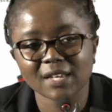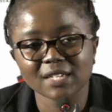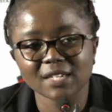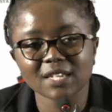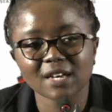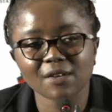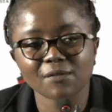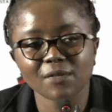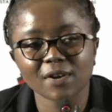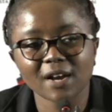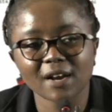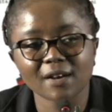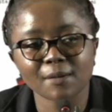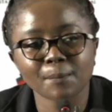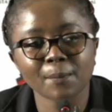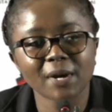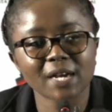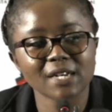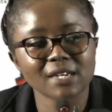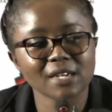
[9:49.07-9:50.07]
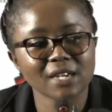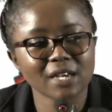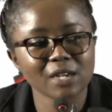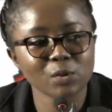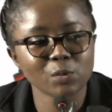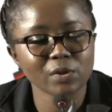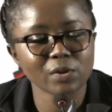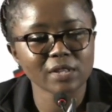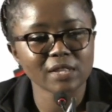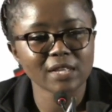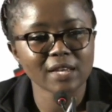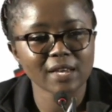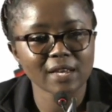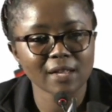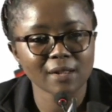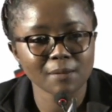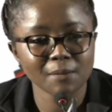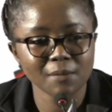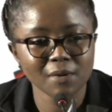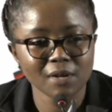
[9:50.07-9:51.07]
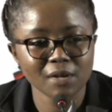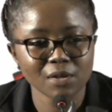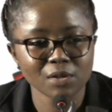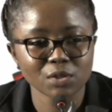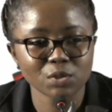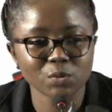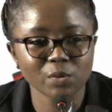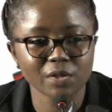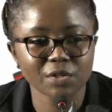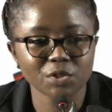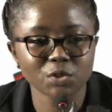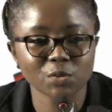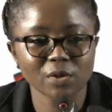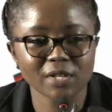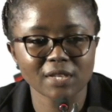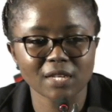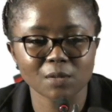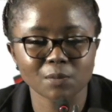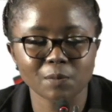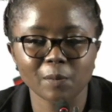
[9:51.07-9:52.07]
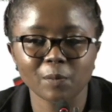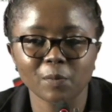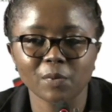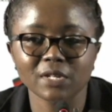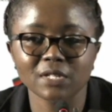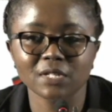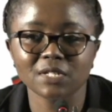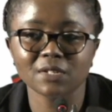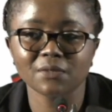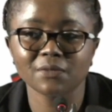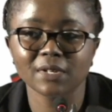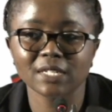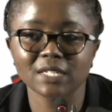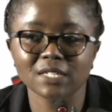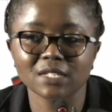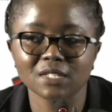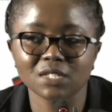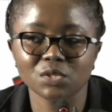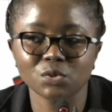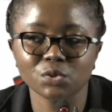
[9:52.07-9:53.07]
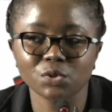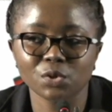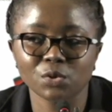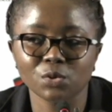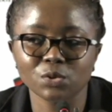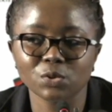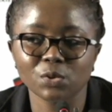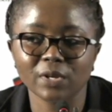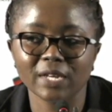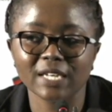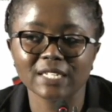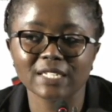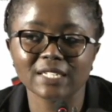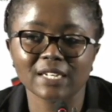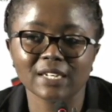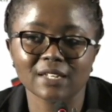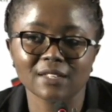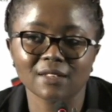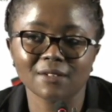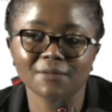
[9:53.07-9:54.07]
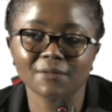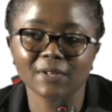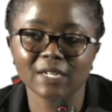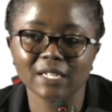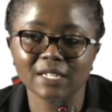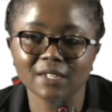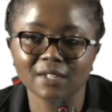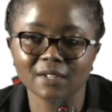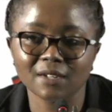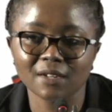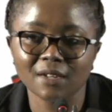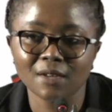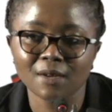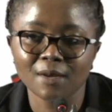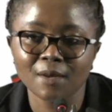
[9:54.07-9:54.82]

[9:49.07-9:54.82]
that have partnered with Helb to ensure that people in TVET institution also get another funding.